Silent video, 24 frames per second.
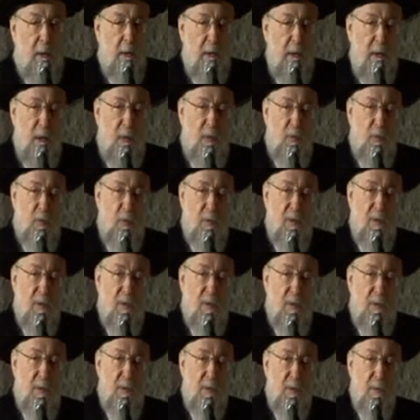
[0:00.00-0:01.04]
This
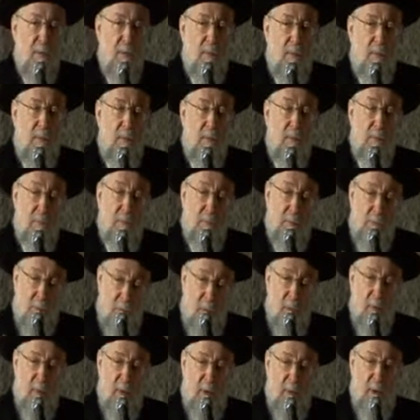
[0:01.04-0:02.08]
was
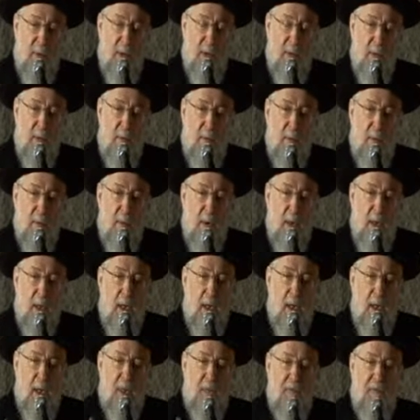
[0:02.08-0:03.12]
probably
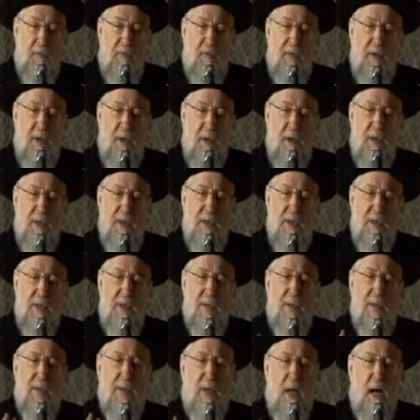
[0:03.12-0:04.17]
the
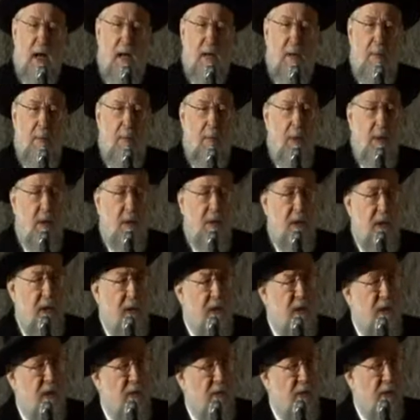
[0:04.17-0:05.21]
first time in the
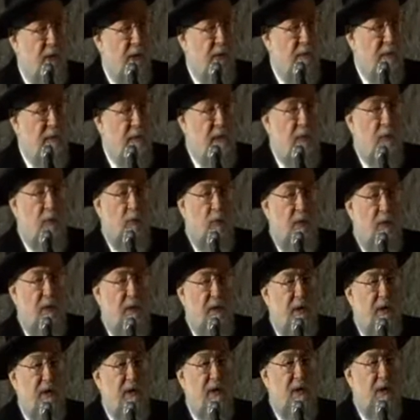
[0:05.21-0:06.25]
history of the
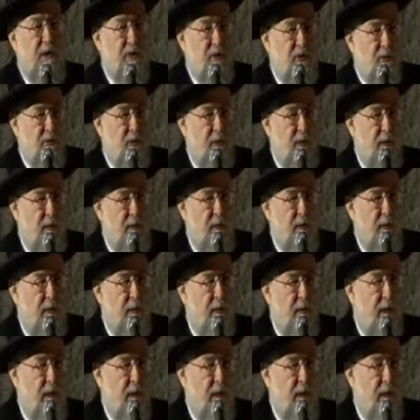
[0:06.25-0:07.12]
20th century